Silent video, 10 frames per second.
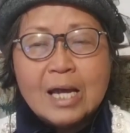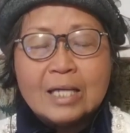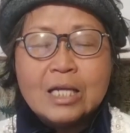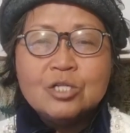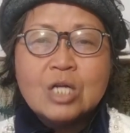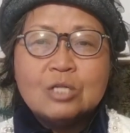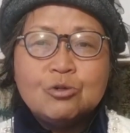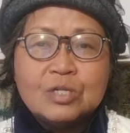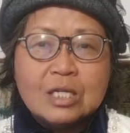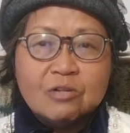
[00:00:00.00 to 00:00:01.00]
and then you can
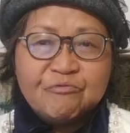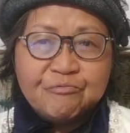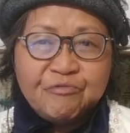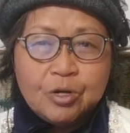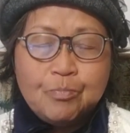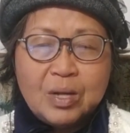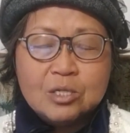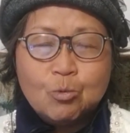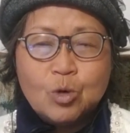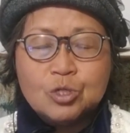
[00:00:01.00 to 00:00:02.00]
use these few
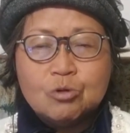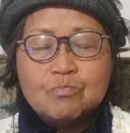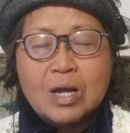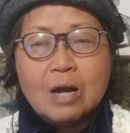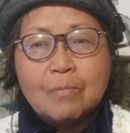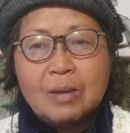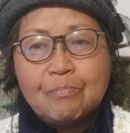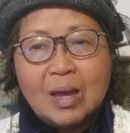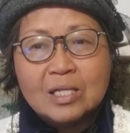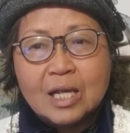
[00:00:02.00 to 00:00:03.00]
basic words to make up a
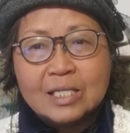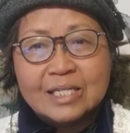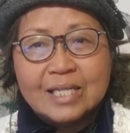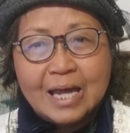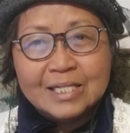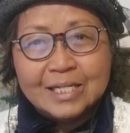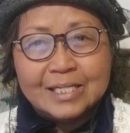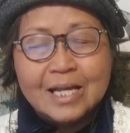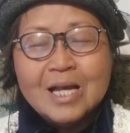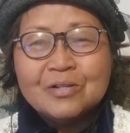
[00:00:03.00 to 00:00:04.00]
basic
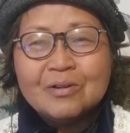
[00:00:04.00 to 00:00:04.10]
sentence.